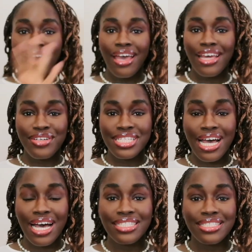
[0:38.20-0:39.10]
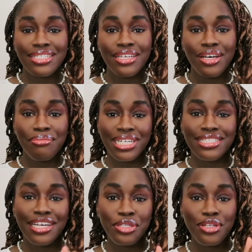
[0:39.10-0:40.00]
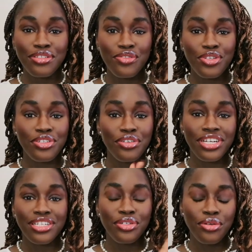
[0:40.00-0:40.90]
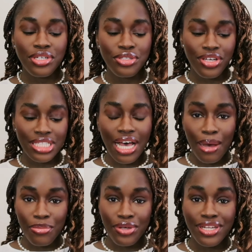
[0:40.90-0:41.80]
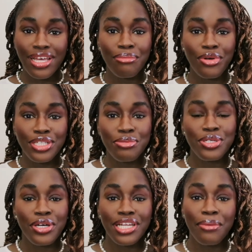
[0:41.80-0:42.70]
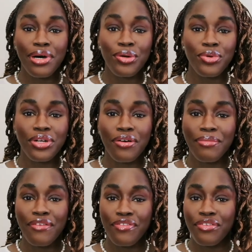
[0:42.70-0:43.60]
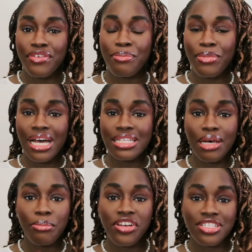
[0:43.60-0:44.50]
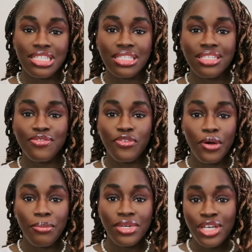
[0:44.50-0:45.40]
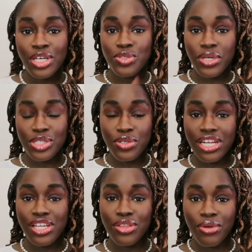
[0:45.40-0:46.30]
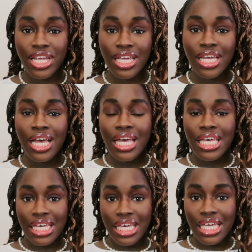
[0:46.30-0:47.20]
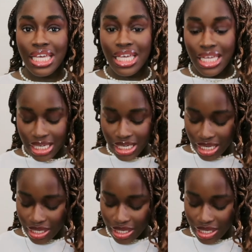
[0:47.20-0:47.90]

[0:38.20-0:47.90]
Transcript: Anyways guys, by the title of this video you already know what's going to happen. I'm going to be talking about one of my favorite bags and purchases from 2023, and